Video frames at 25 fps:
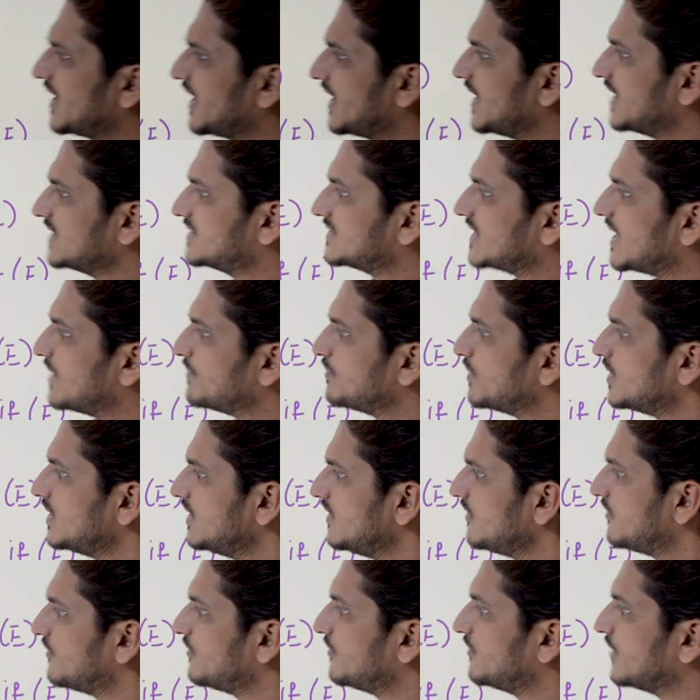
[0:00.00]
an example,
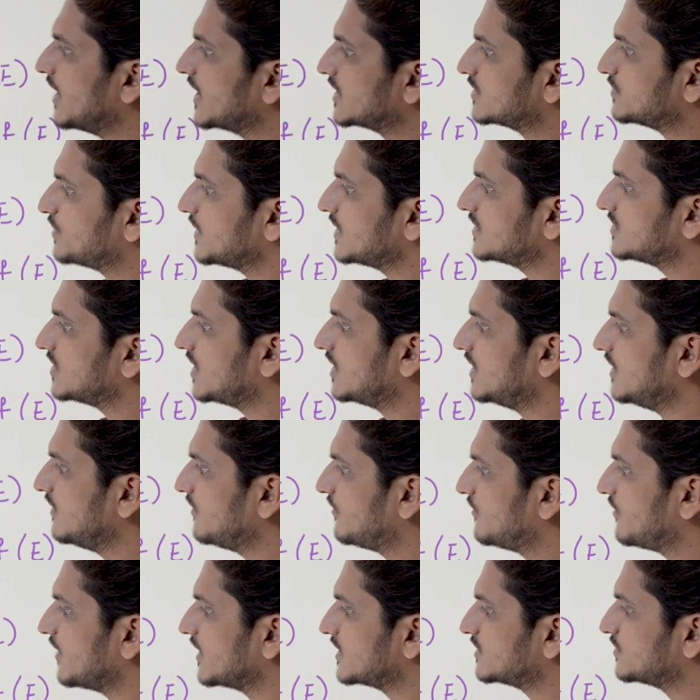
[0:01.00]
if expression,
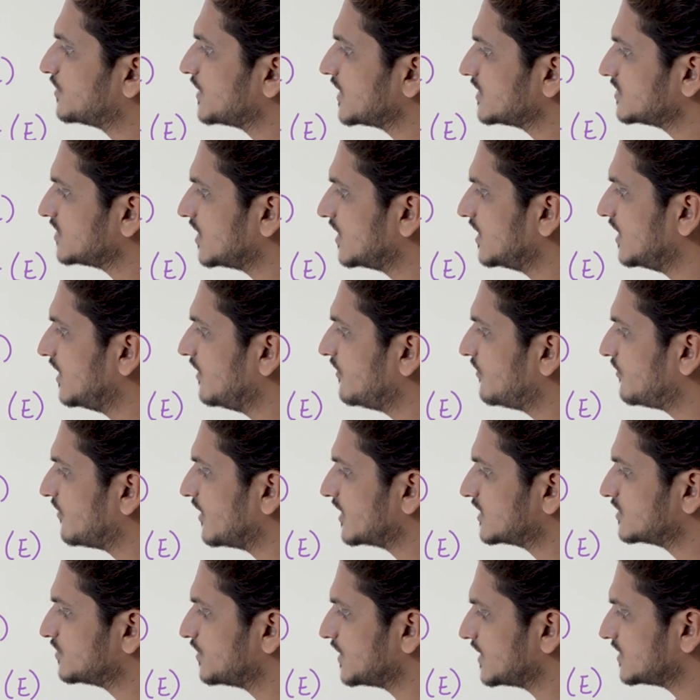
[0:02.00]
if expression, if
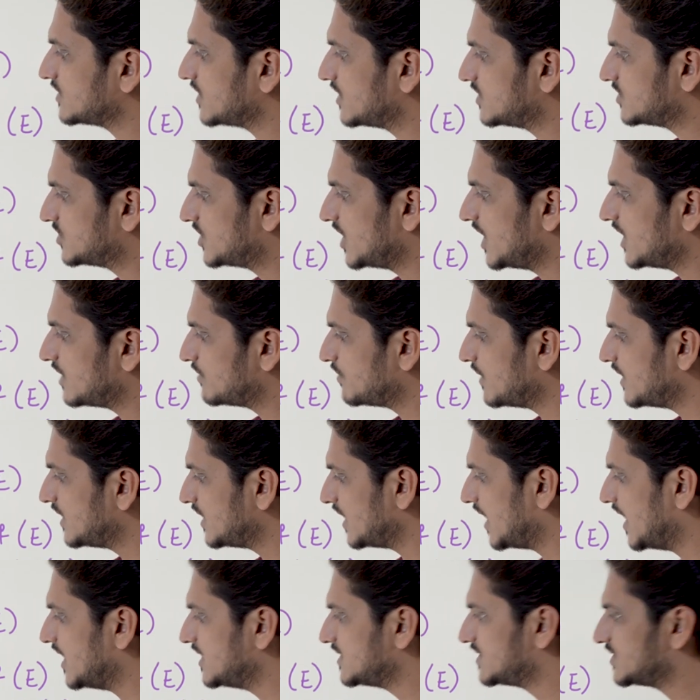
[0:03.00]
expression statement,
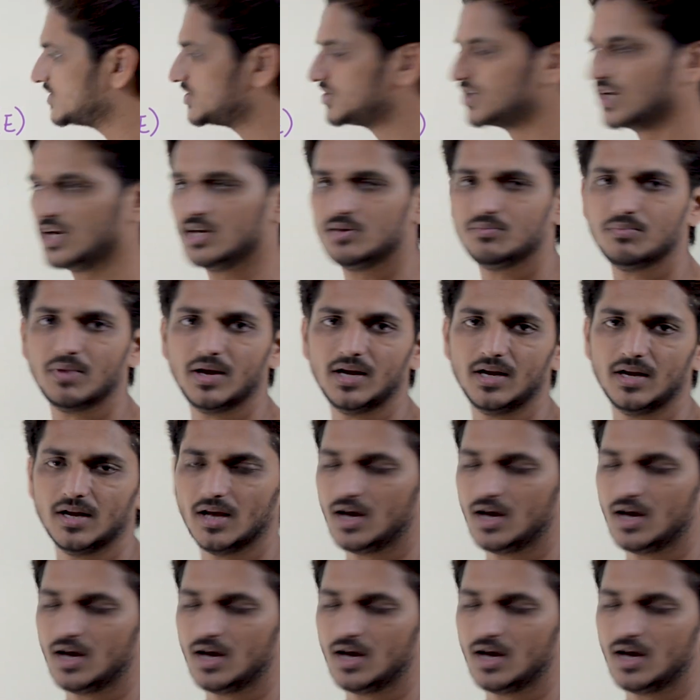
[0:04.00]
else statement,